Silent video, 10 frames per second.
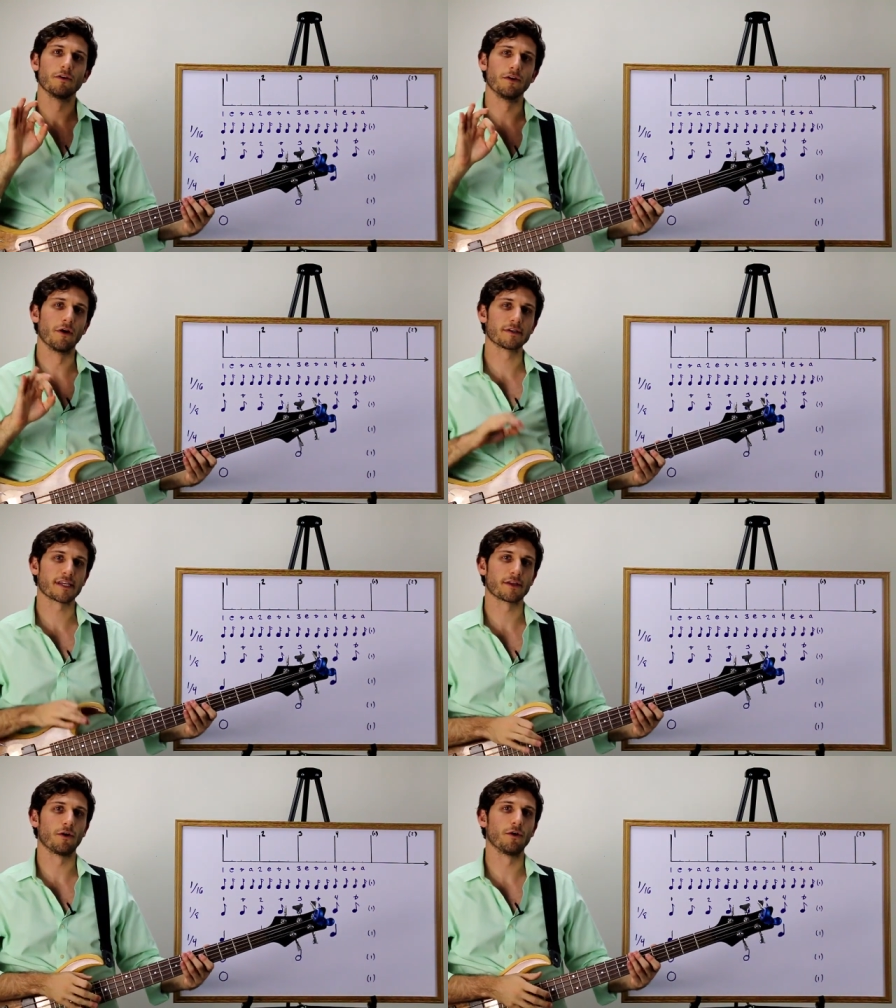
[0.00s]

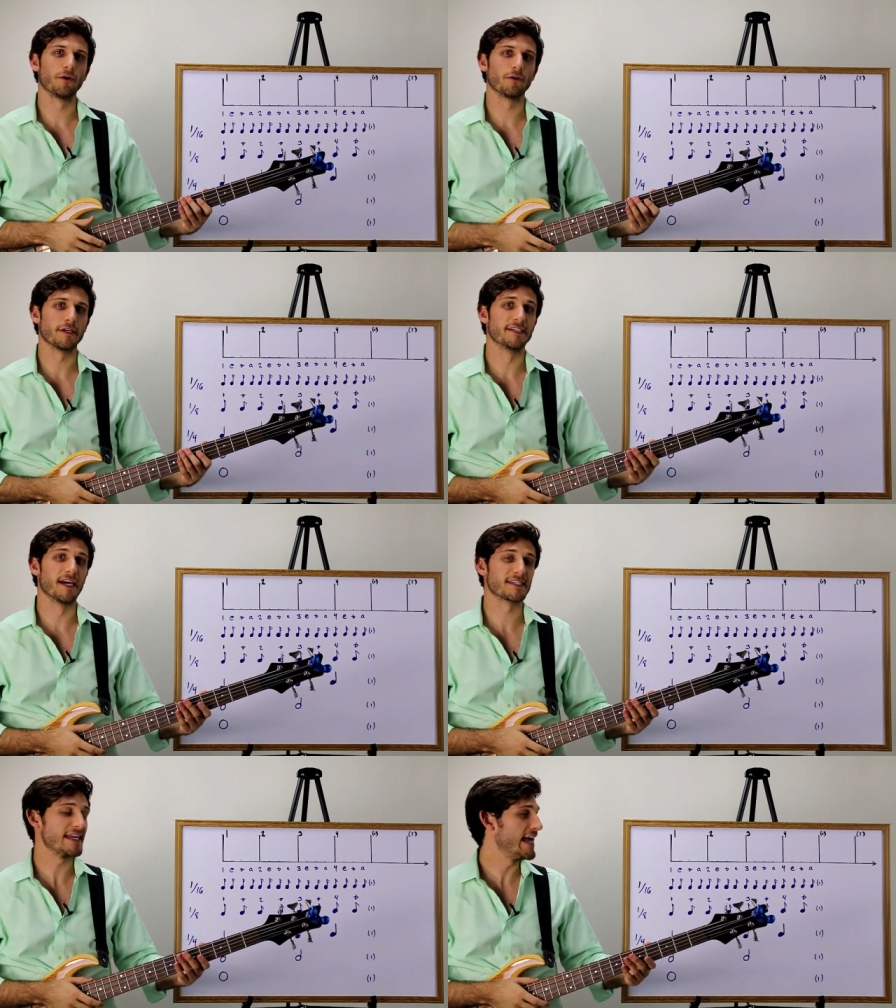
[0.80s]
Notice that the whole note
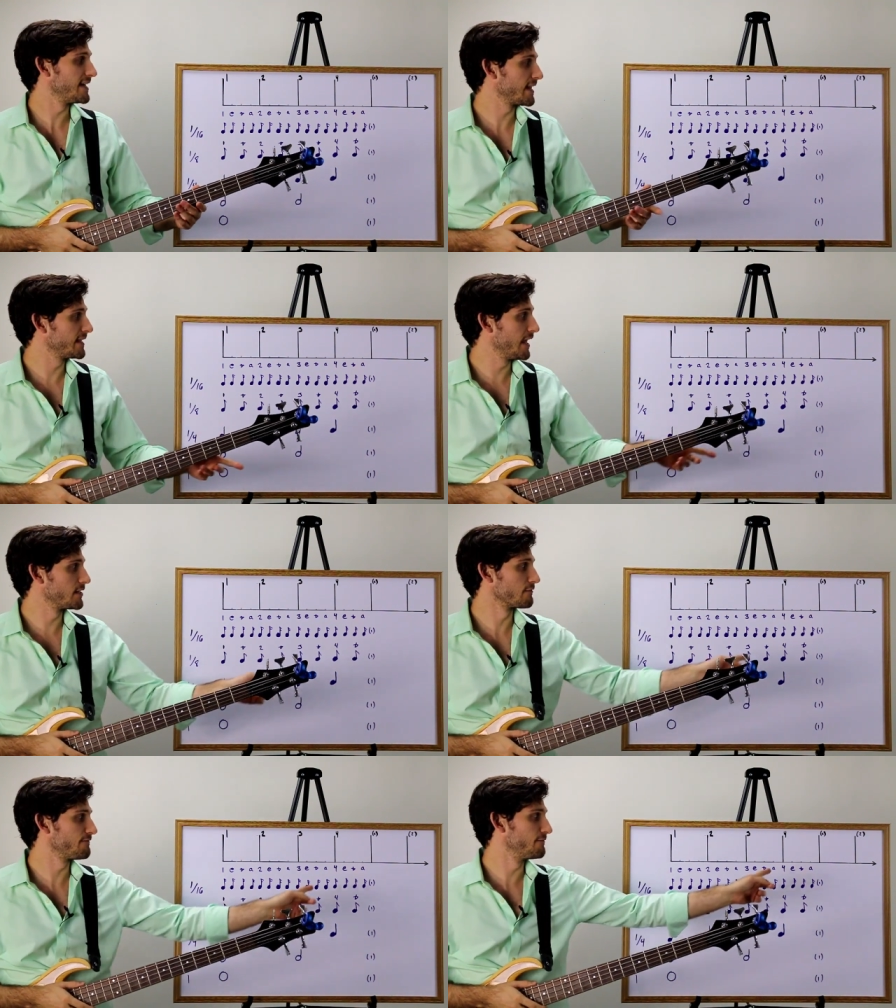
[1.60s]
doesn't end at
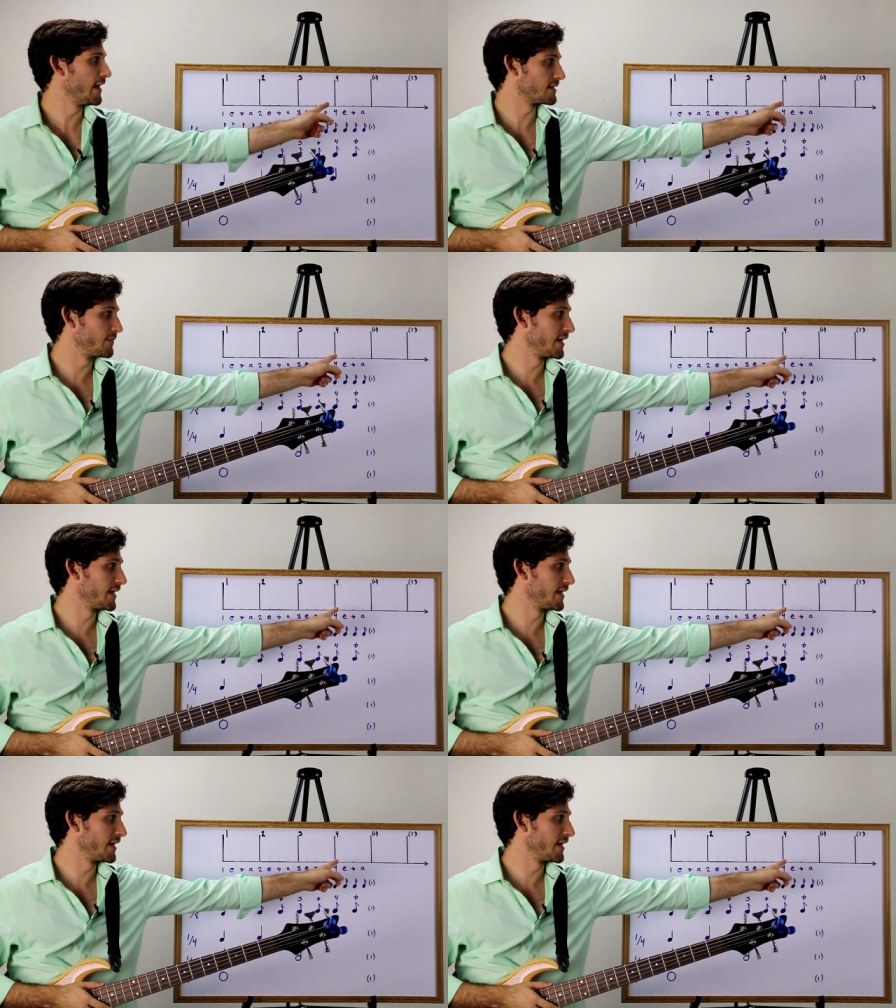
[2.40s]
the